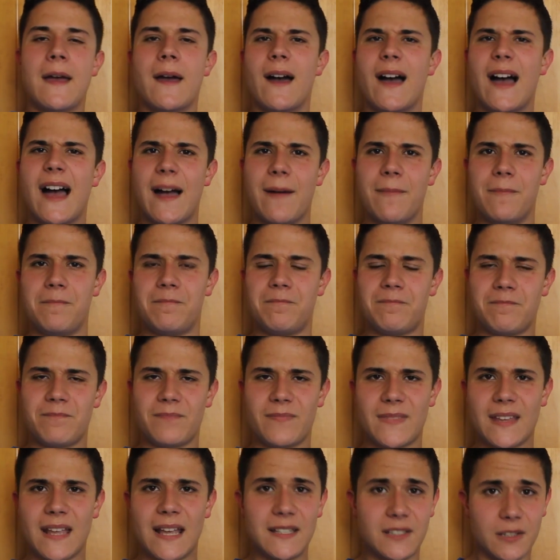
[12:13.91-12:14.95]

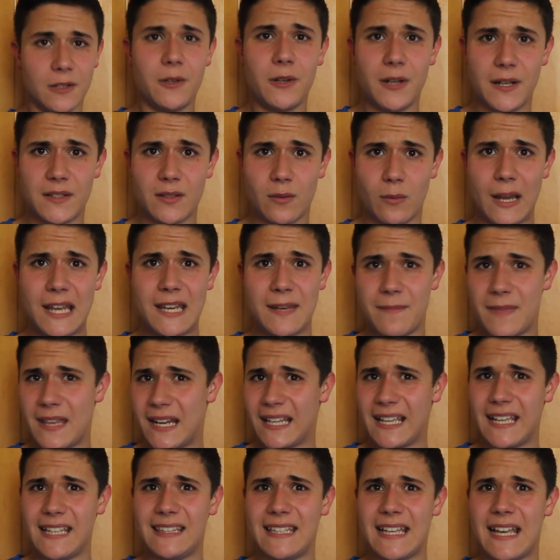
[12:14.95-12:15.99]
And so there is a way to
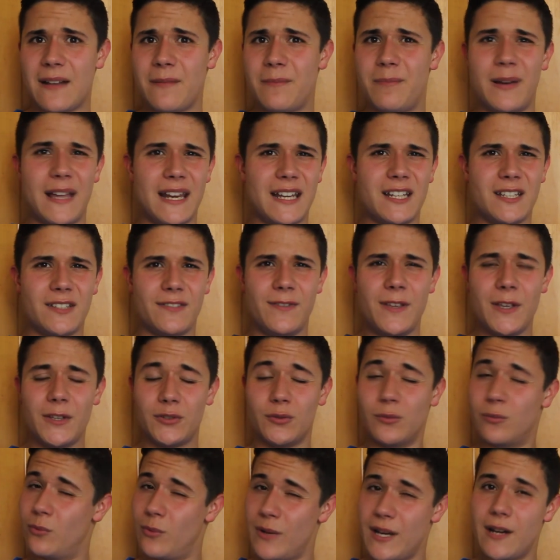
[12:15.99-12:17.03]
mitigate that, but it just
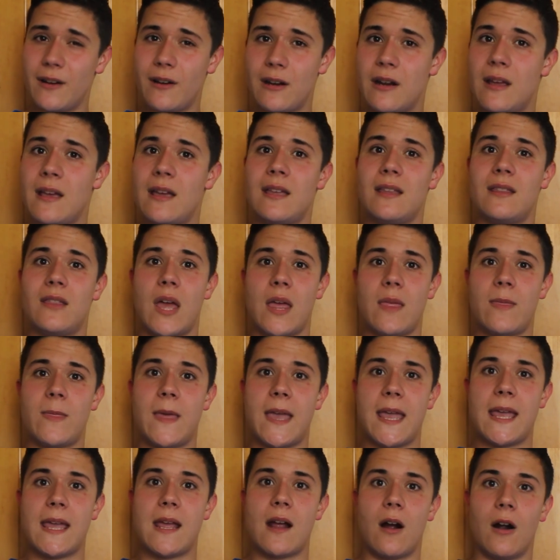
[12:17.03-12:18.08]
feels weird that
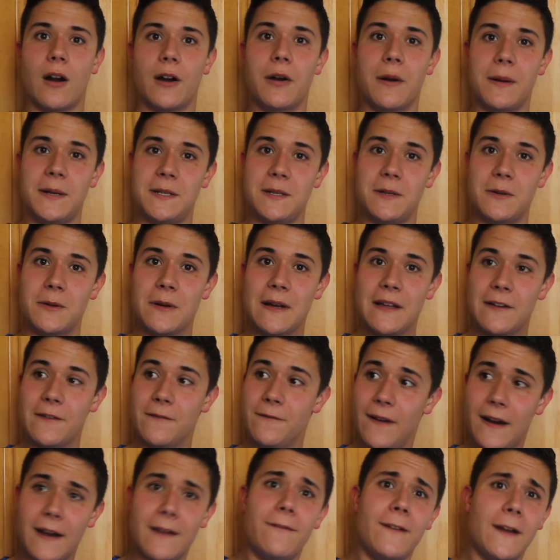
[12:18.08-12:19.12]
they are going to
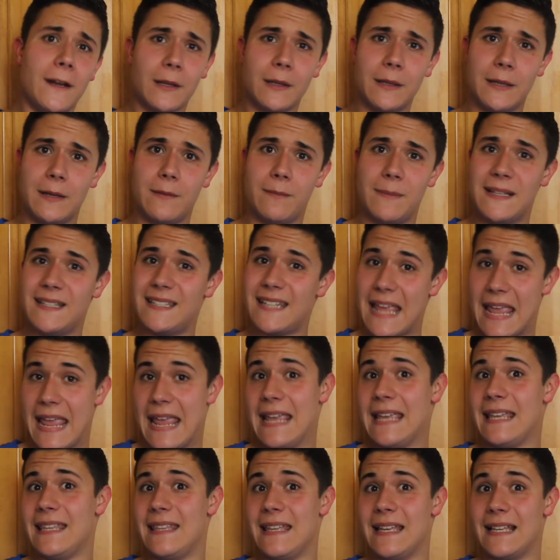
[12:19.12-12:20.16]
very frequently be
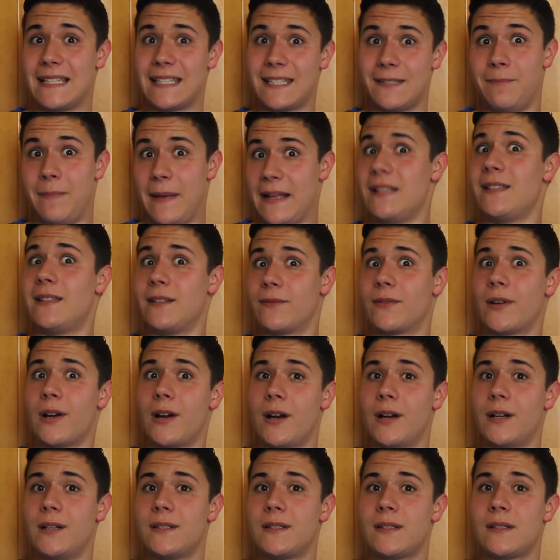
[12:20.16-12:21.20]
taking the expensive
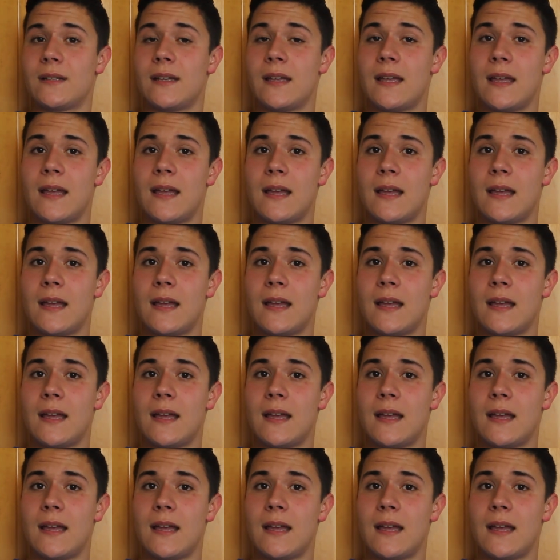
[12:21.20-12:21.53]
cards